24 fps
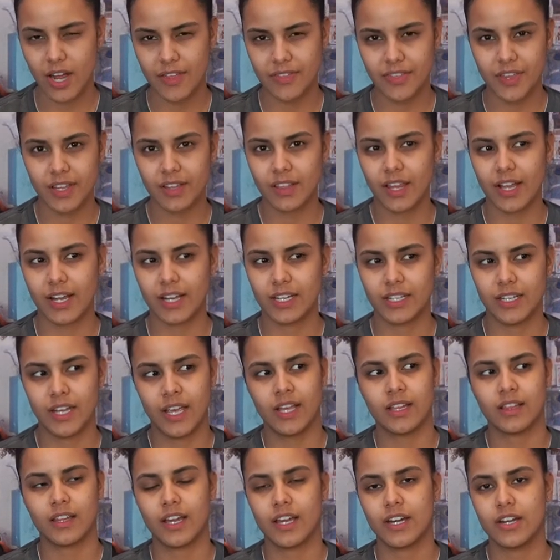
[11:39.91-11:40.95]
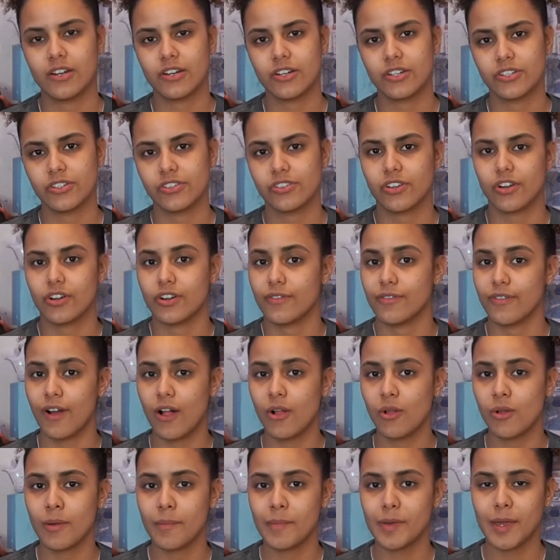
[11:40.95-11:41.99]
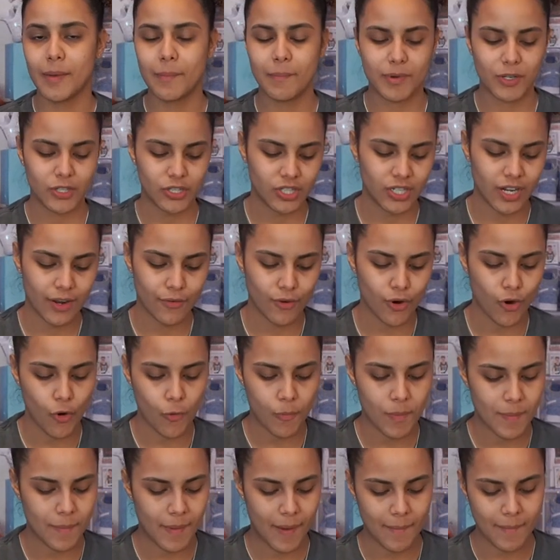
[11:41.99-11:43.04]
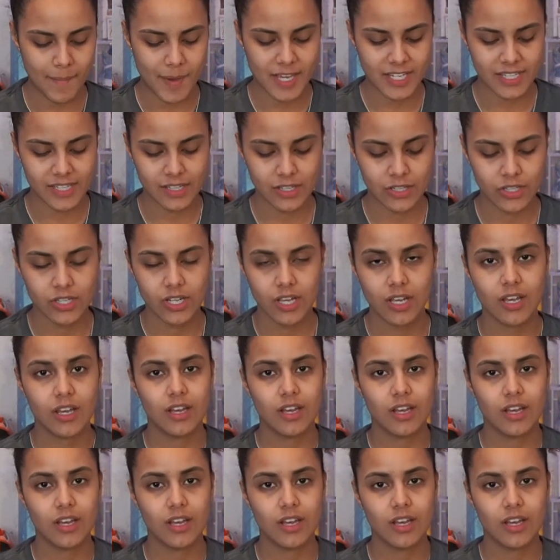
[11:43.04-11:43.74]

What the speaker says: I think like a day later, she started following me, but she never opened my message,